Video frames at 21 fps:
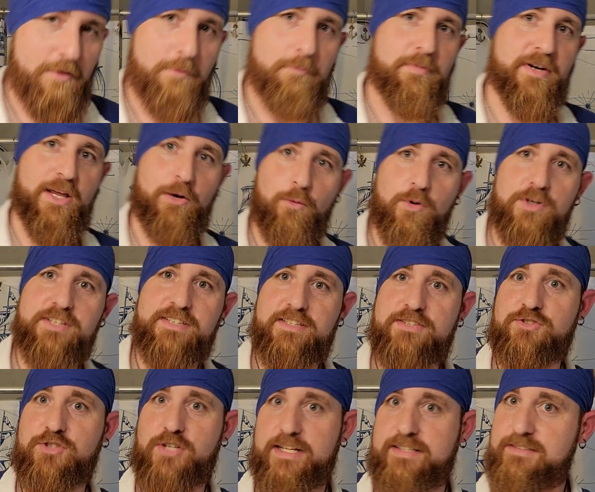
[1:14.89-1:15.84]
But I wanted to
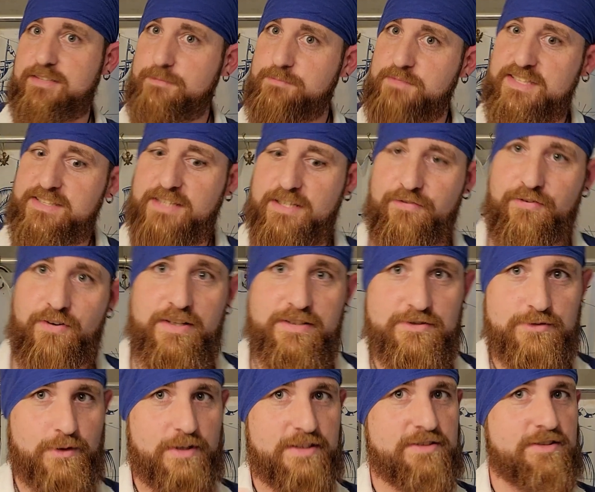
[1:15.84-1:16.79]
try something different,
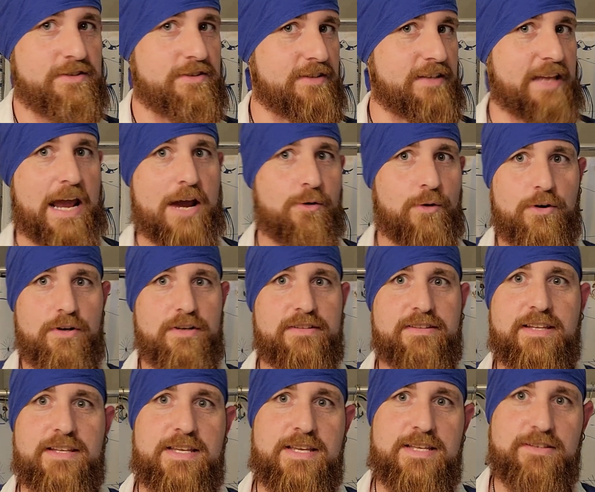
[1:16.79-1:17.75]
so I scoured
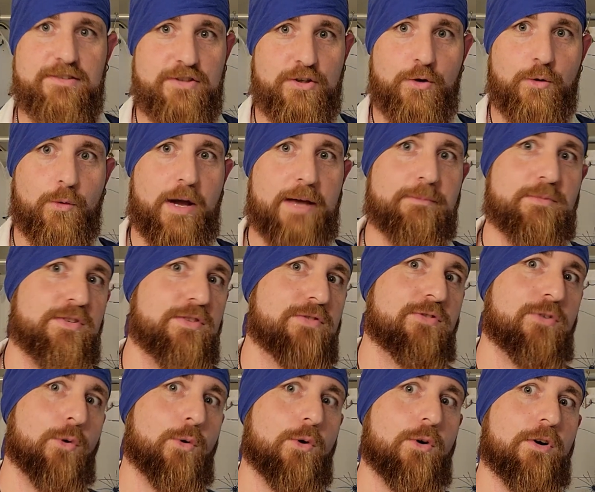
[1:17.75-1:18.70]
the interwebs
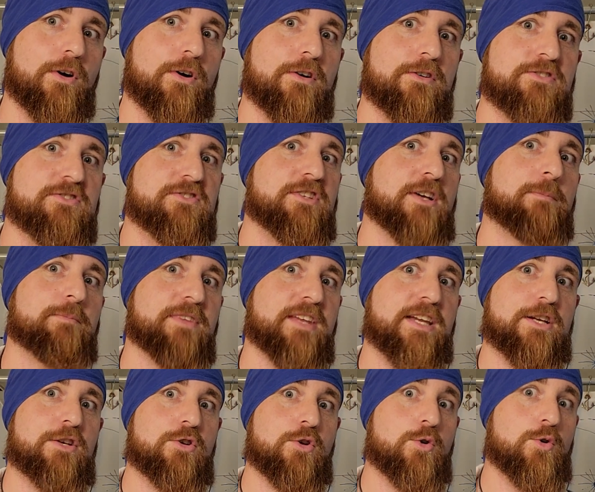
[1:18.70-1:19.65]
for
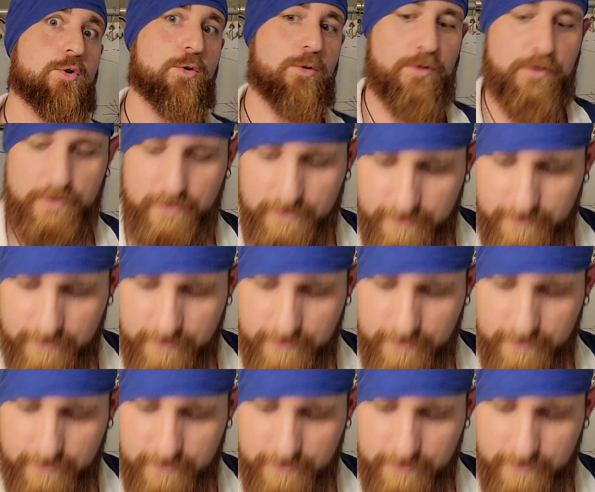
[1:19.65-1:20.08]
something new.